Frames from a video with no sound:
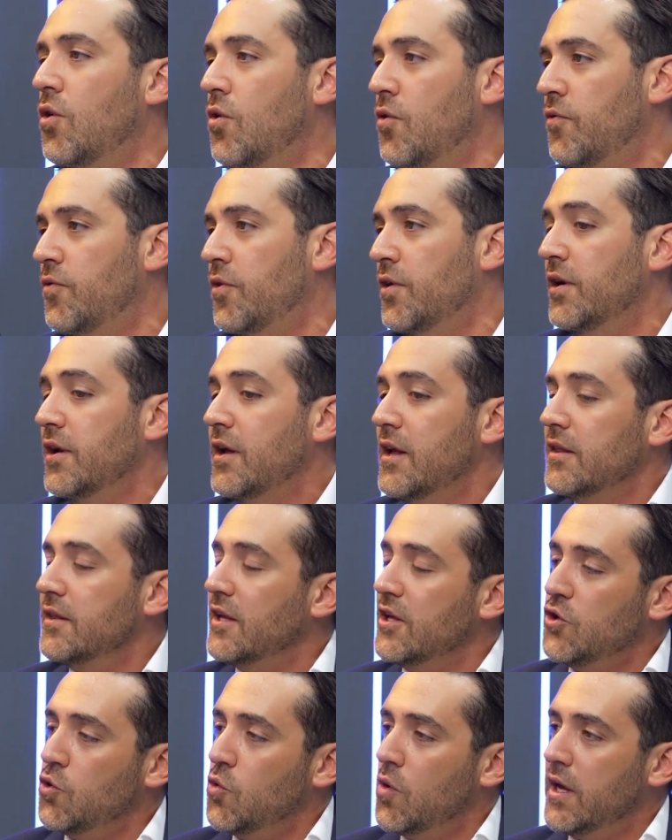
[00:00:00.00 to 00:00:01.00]
over
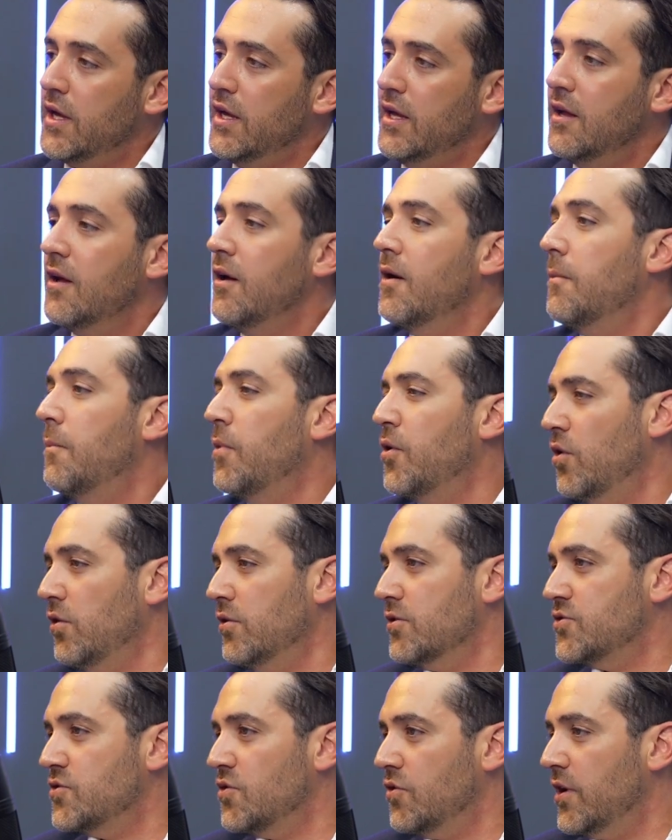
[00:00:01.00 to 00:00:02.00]
the UAE, but
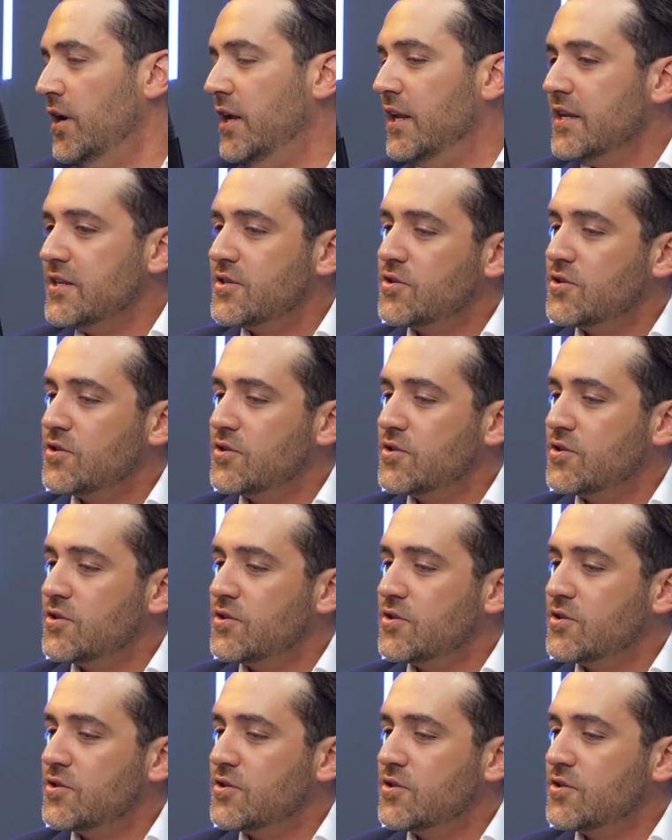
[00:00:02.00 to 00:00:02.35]
also in a